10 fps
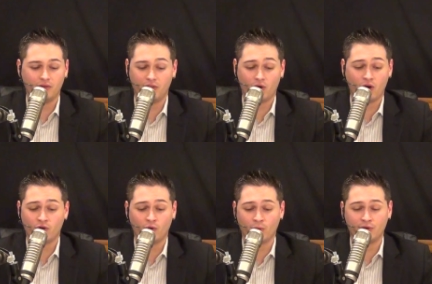There are
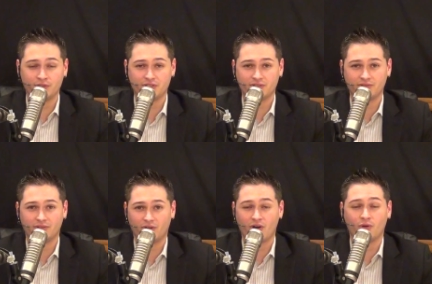no words.
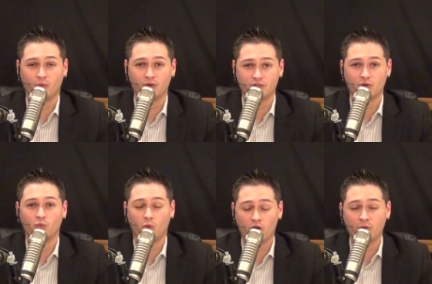There are no words.
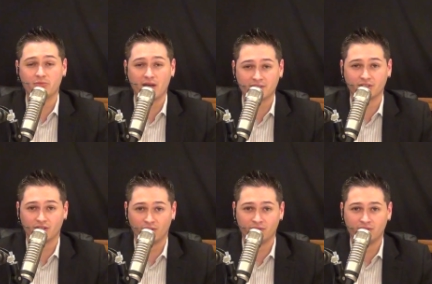War with
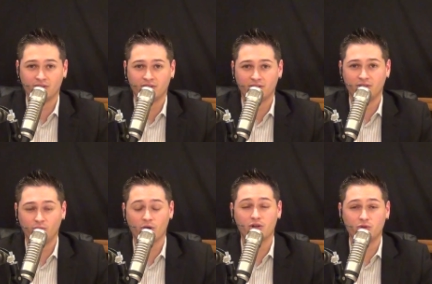Mexico.
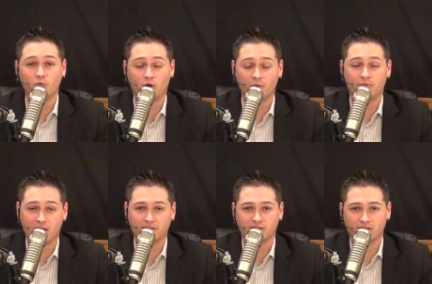You want to do war with
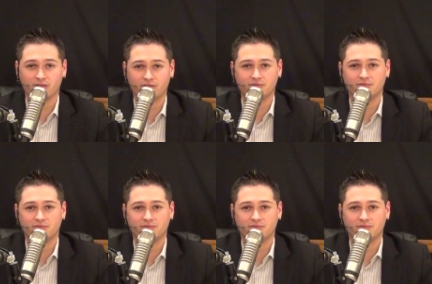Mexico.